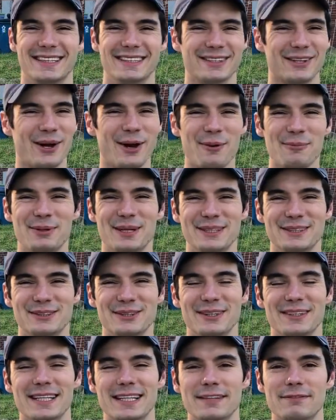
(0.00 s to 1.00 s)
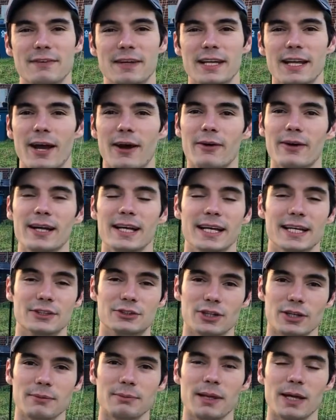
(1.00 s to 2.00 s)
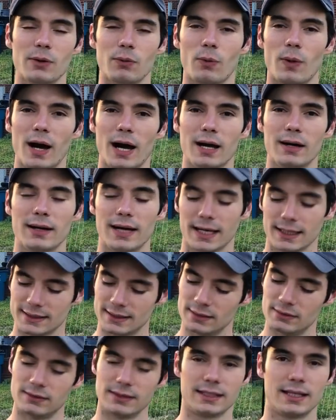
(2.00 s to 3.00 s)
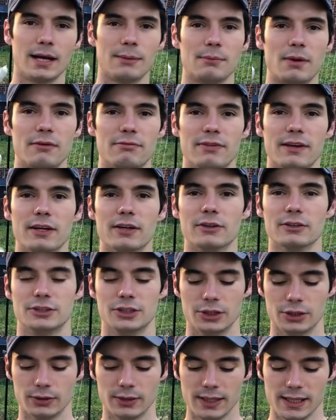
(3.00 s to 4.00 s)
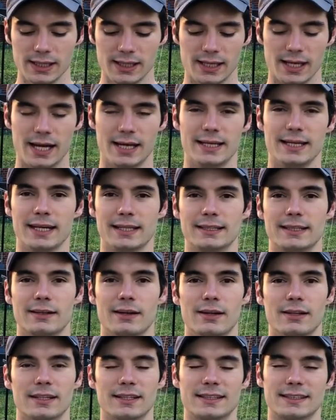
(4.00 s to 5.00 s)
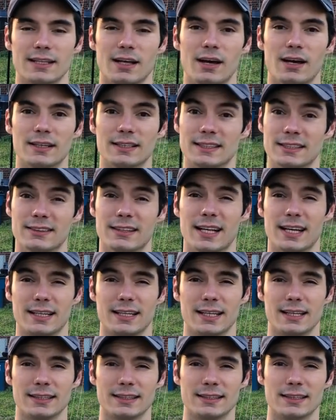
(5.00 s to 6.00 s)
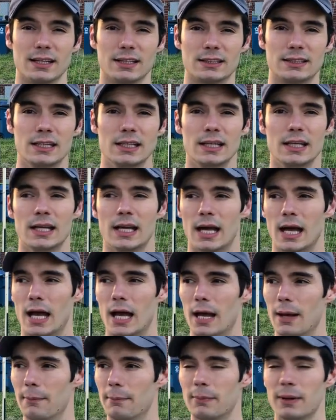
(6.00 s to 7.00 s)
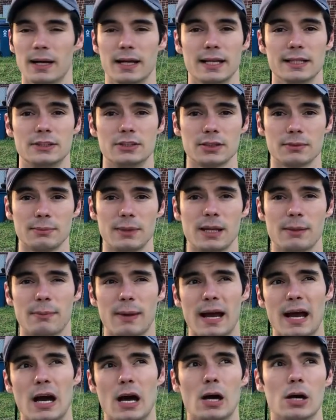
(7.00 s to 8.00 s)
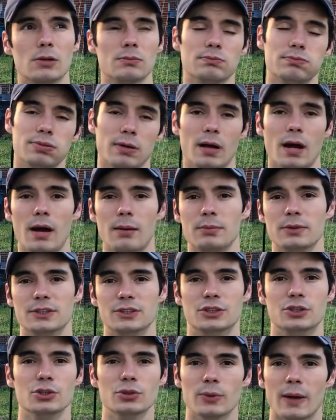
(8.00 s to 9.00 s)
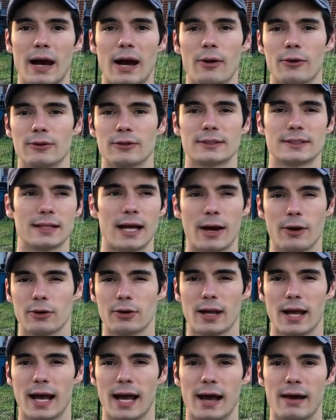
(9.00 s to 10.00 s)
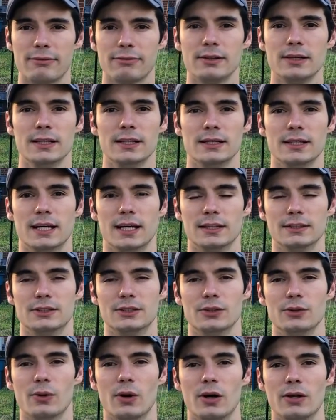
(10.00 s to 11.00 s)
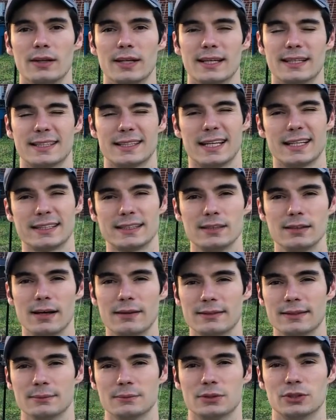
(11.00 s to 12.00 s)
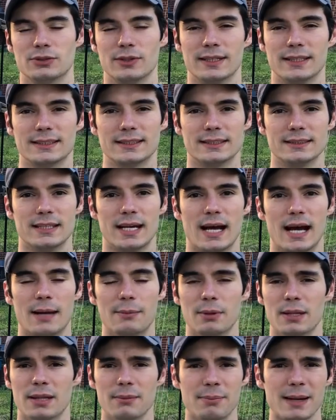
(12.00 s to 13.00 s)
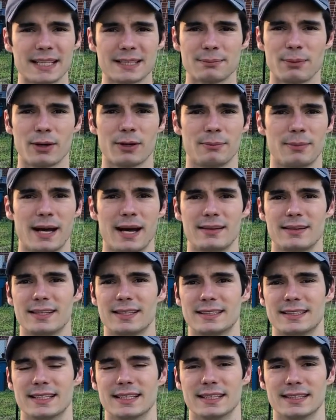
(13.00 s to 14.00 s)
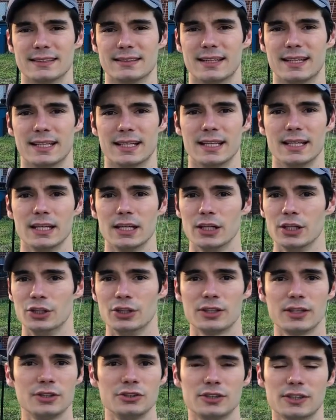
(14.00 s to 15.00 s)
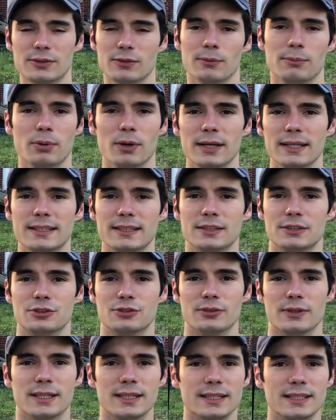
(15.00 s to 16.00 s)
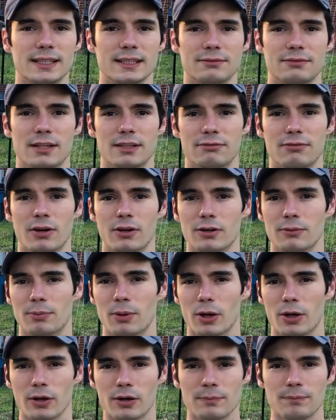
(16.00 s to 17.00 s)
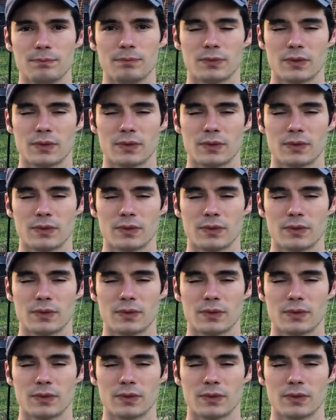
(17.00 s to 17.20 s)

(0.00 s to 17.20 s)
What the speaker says: So I hope you enjoyed this video. It took me a while. I accidentally cut my finger too. I nicked it on the saw, so that kind of sucked. But it took me about probably 2 hours, hour and a half to do all this, and I still have some strings to tie. But the best part about this is like you can just replace the strings if they fall apart.